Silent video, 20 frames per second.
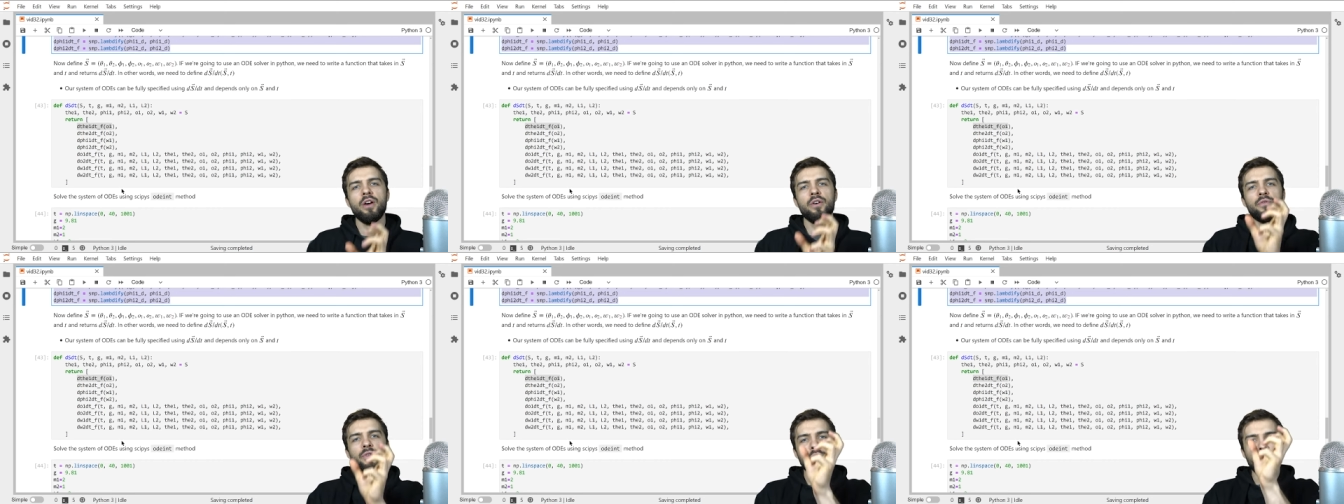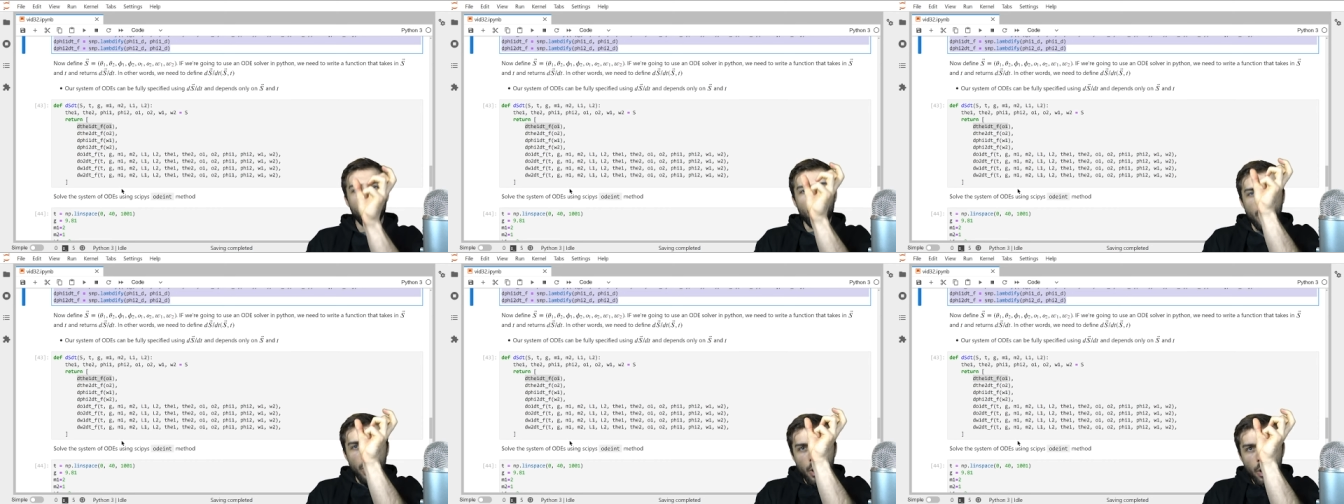
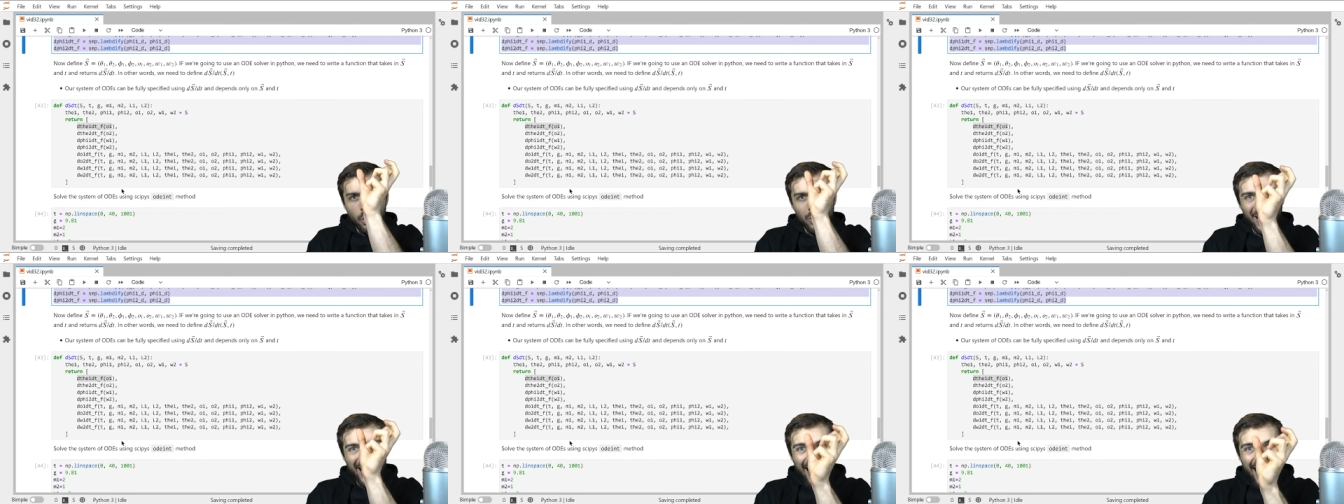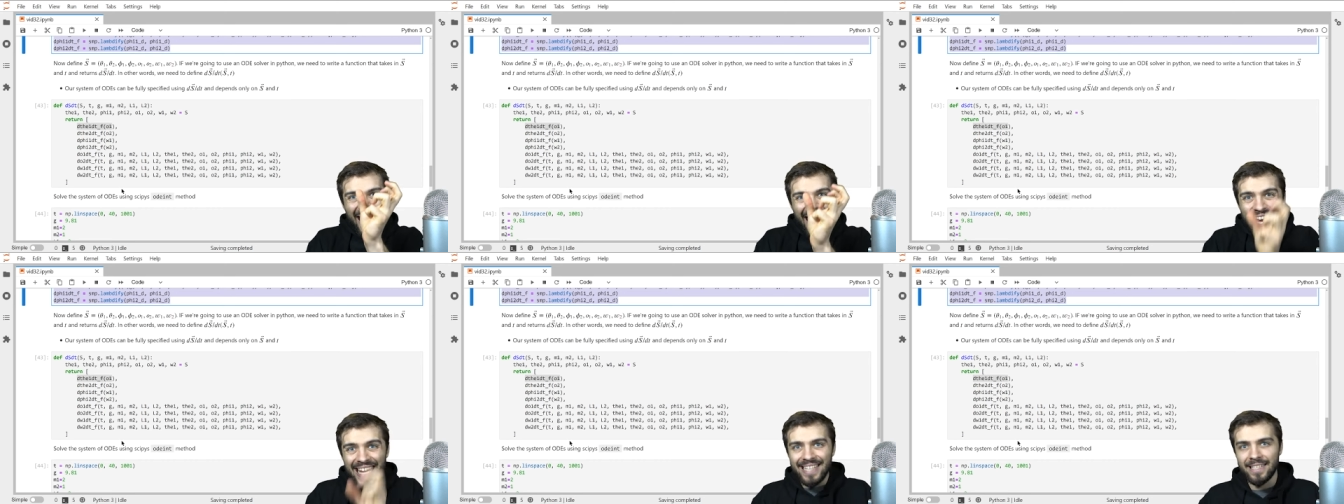for all
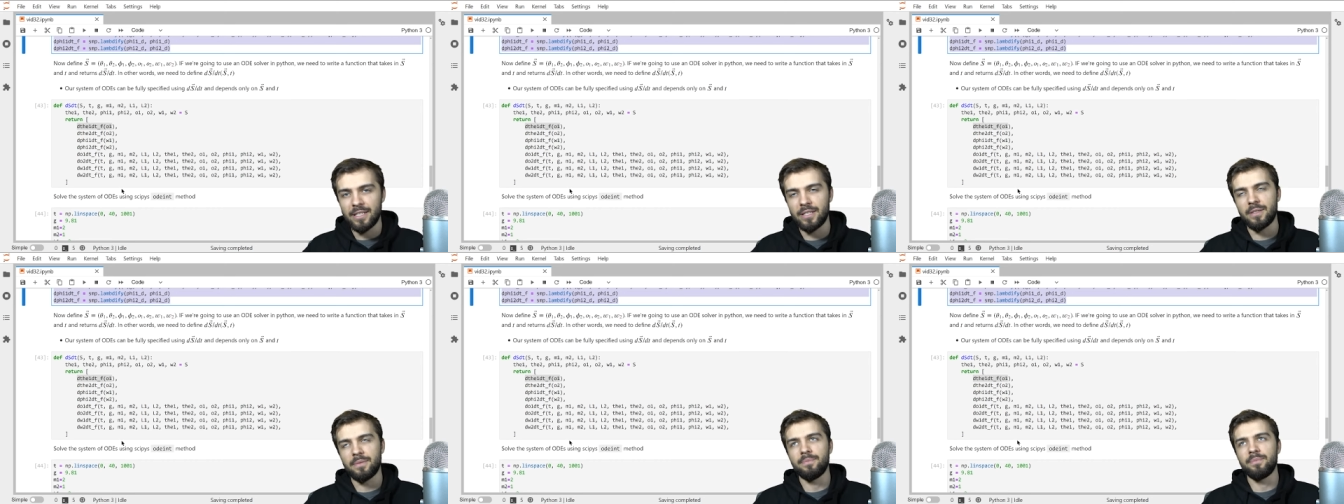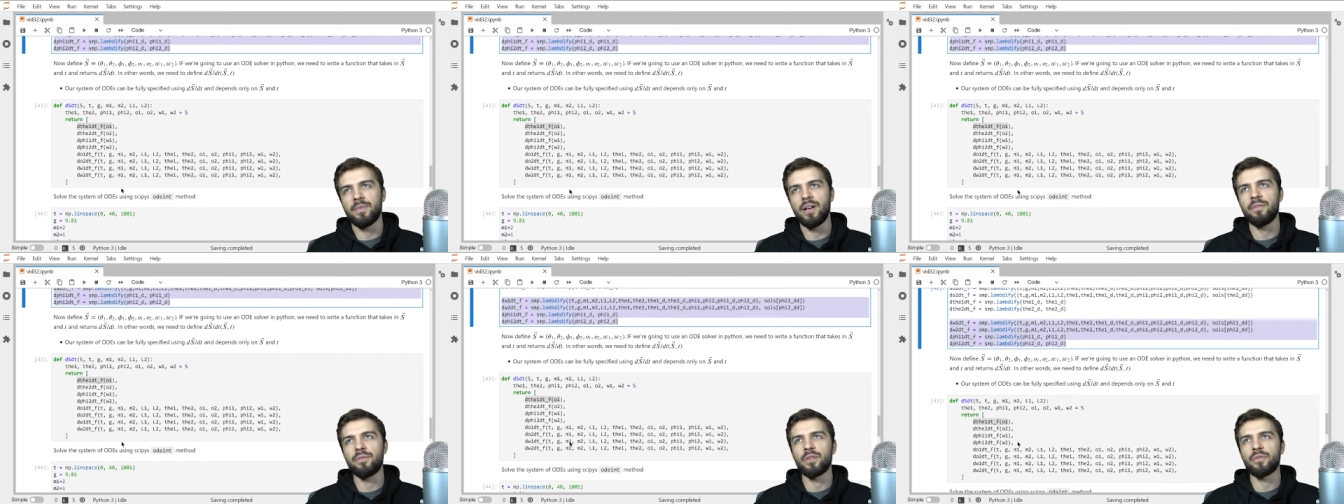eight
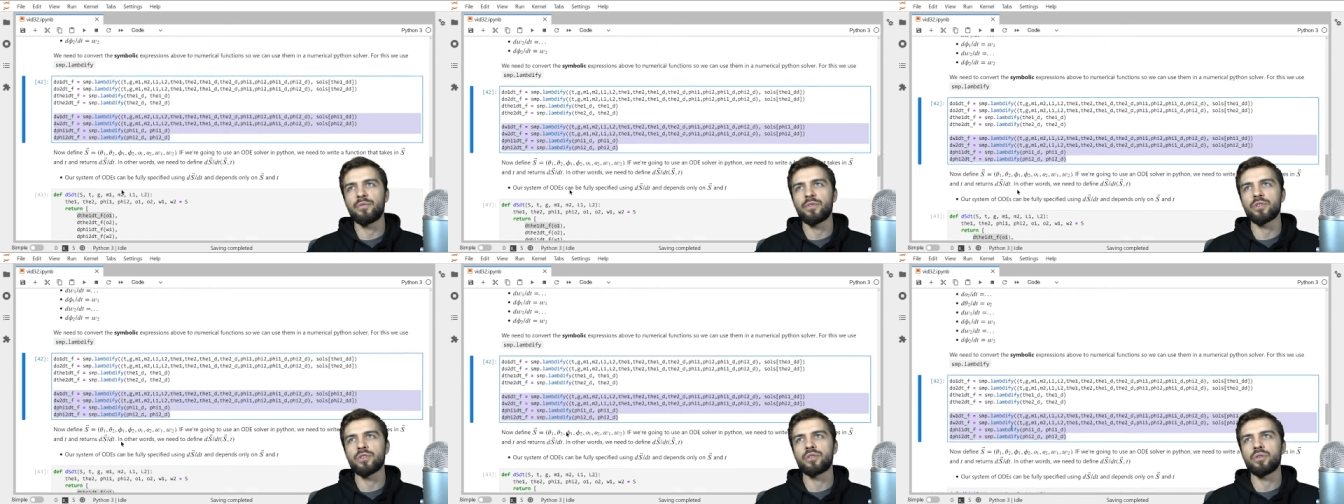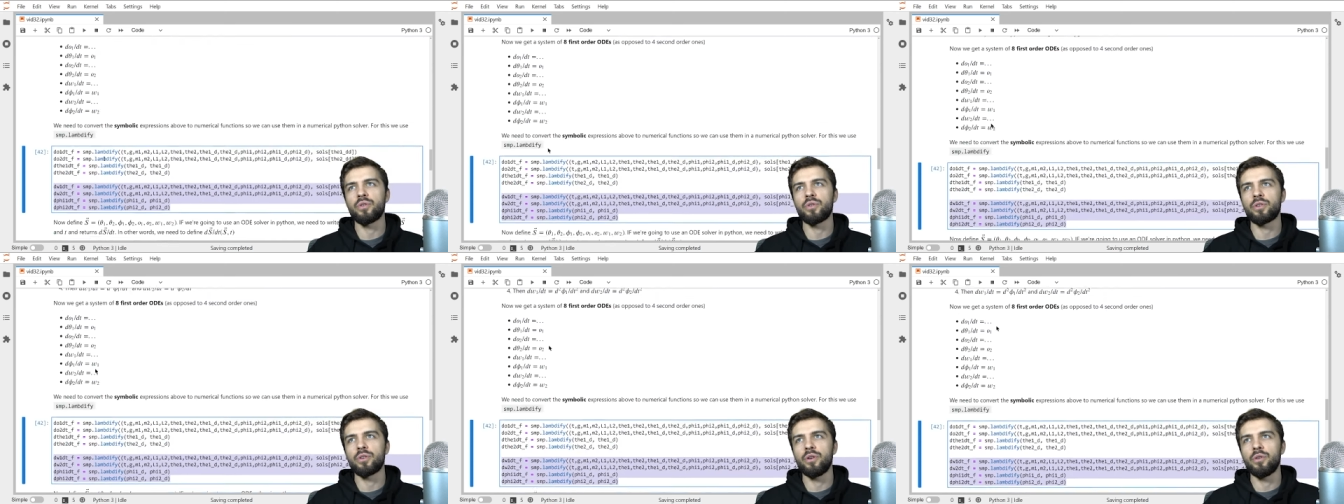of the first
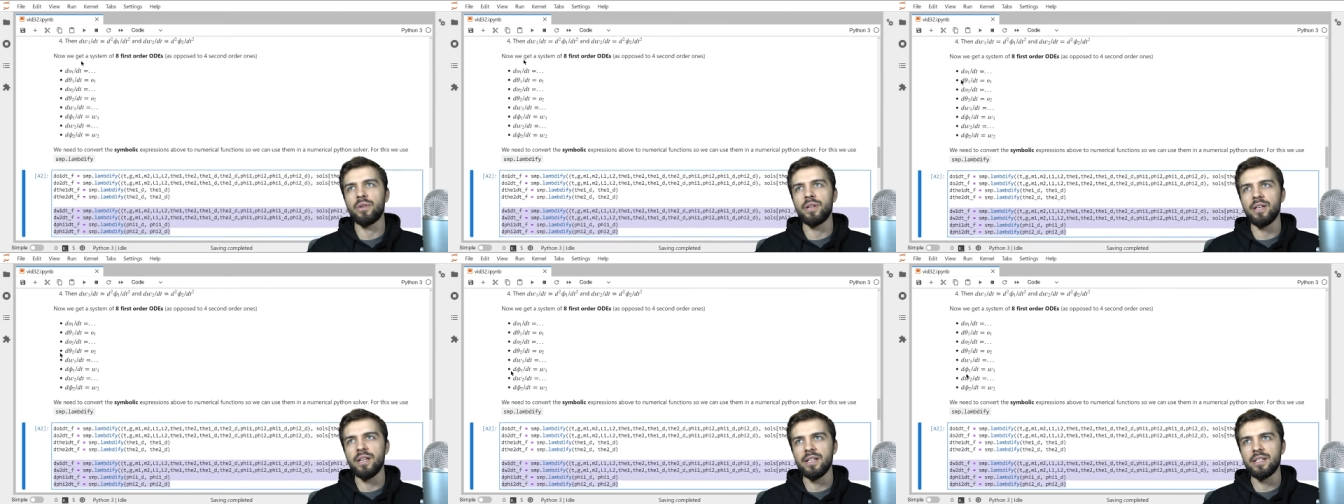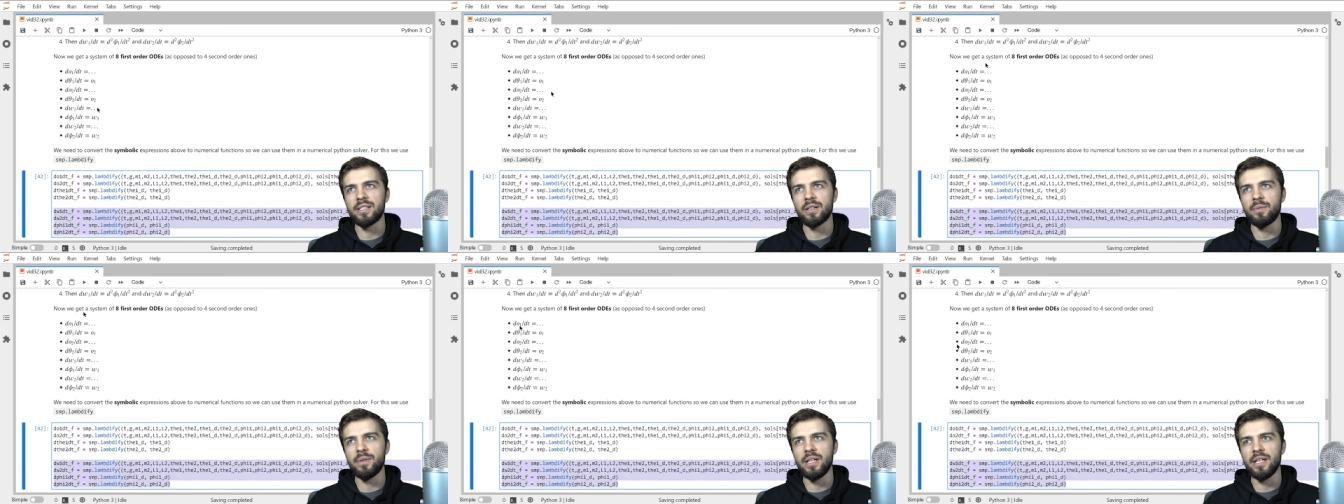order O D
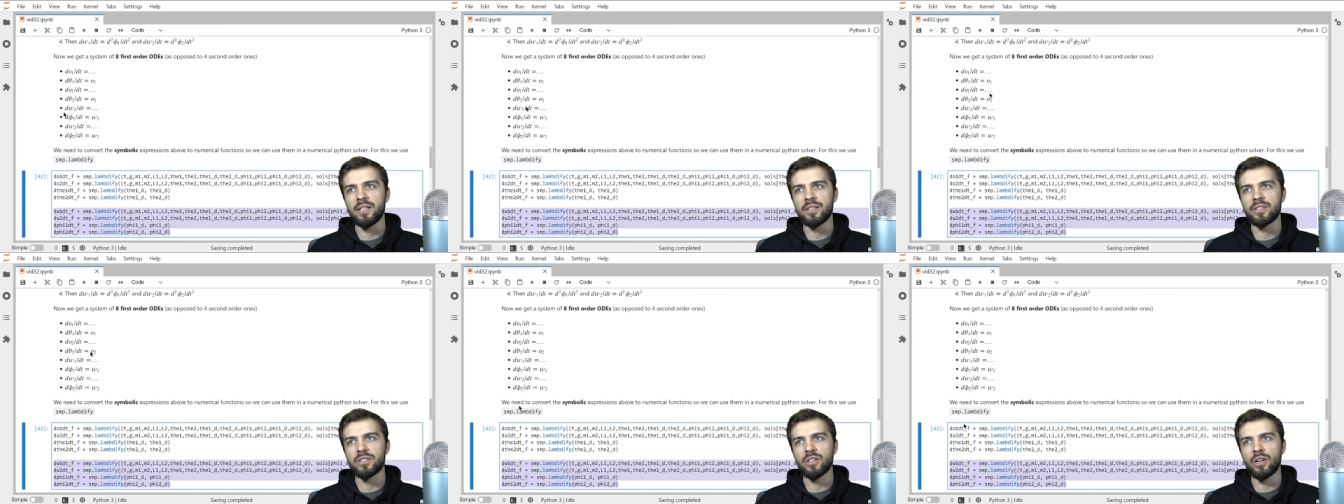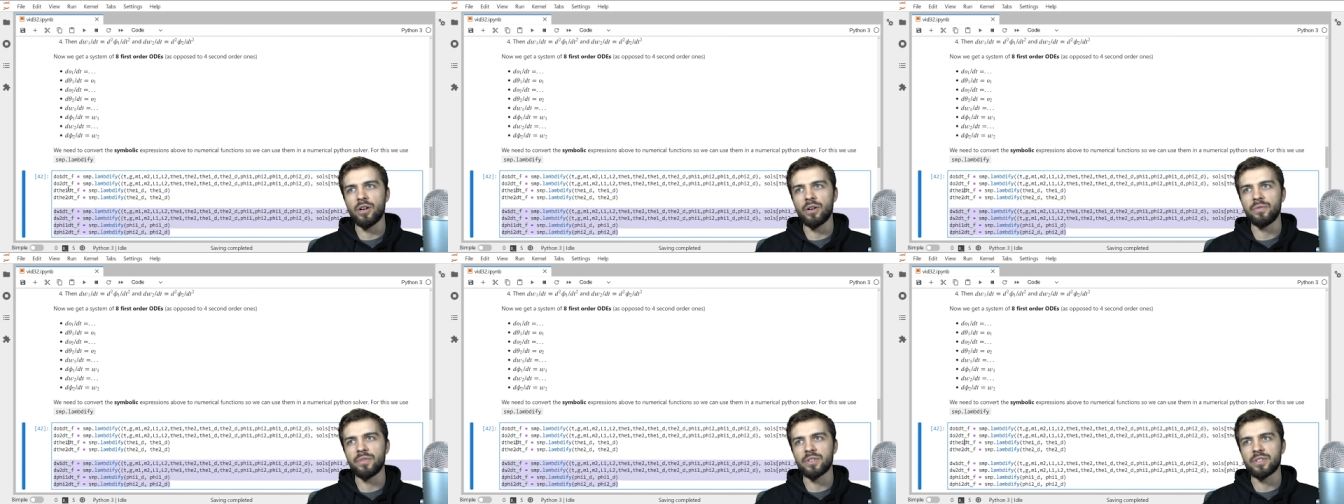Es that we need to
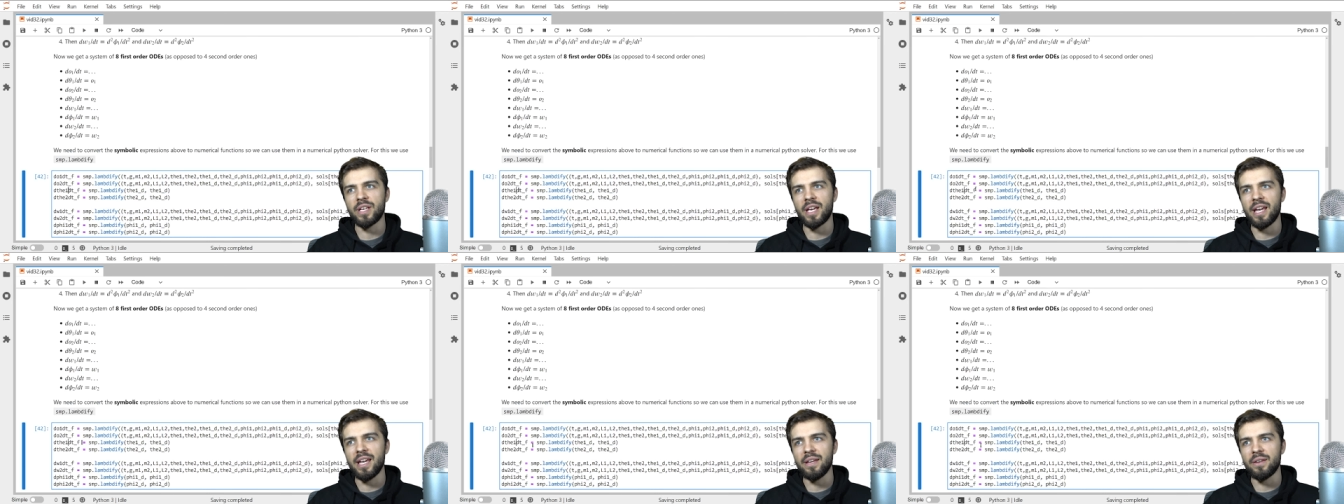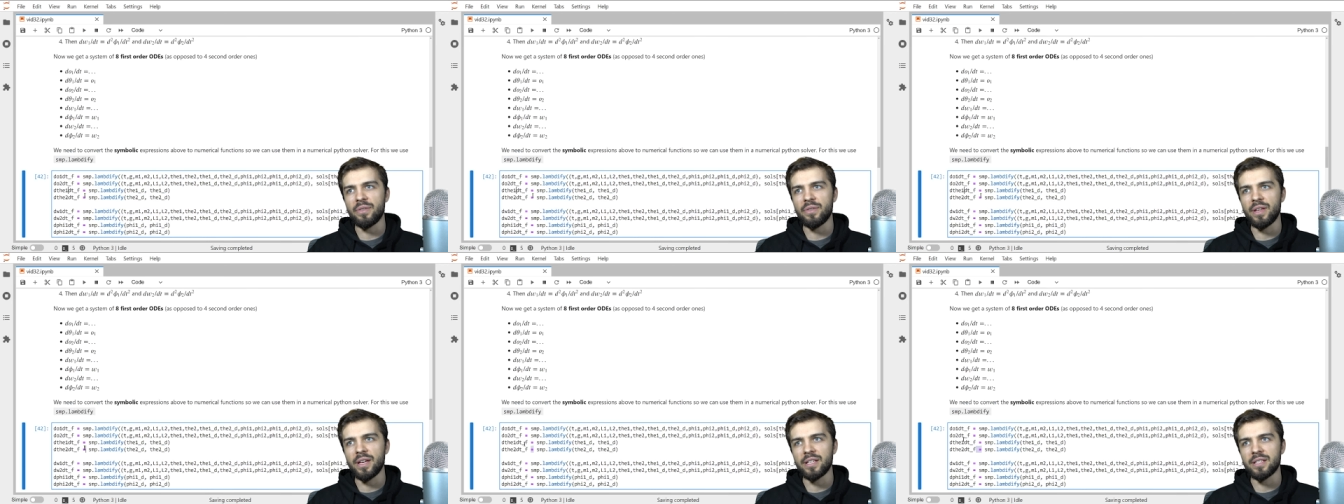solve, there's
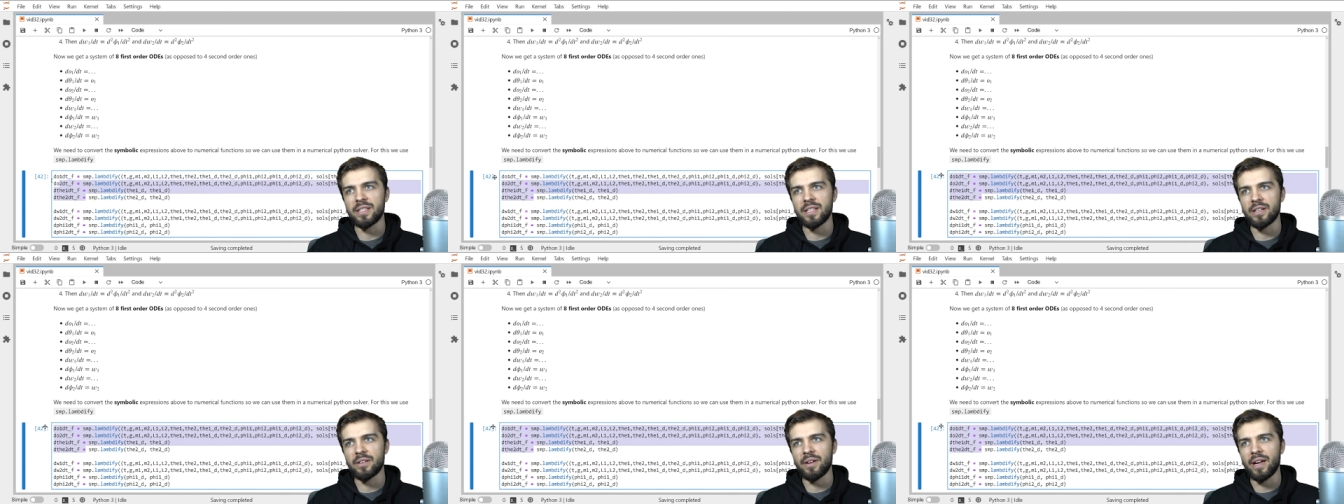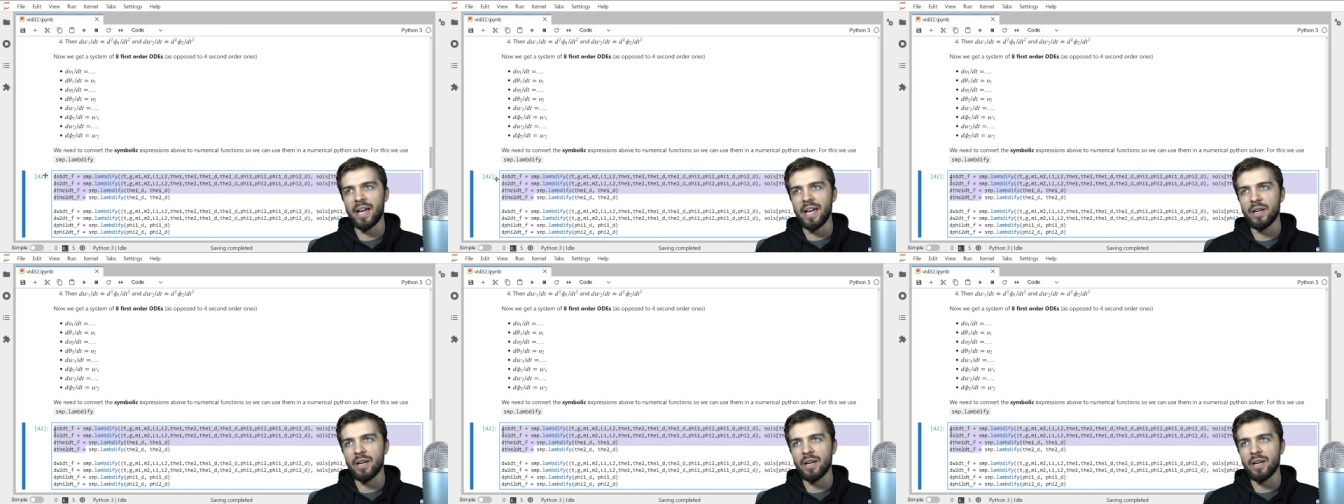eight things here,